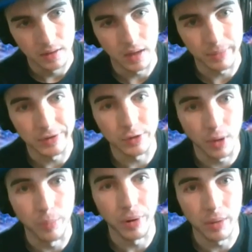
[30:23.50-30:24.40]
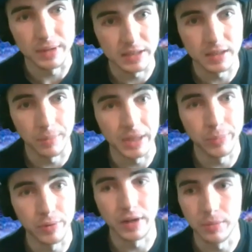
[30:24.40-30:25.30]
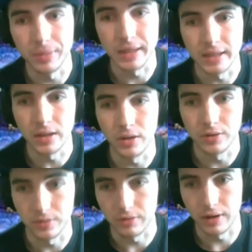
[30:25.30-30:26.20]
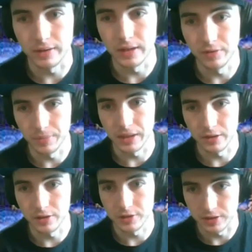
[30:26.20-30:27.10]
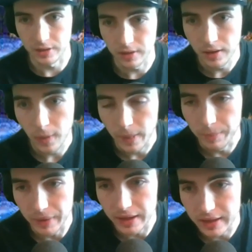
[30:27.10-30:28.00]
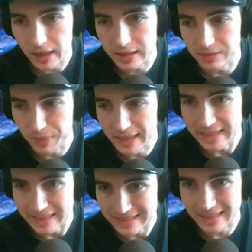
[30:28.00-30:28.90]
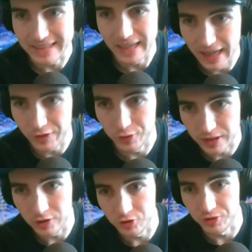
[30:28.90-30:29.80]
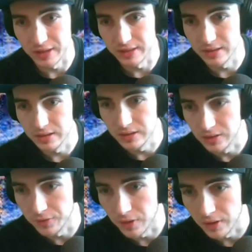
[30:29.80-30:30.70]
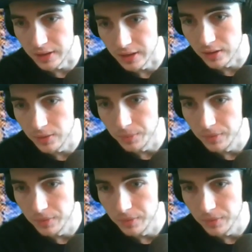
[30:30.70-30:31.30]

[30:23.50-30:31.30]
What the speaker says: I mean, there are probably some people that are being killed around here for being a Christian, but not as many as like other countries so far, you know?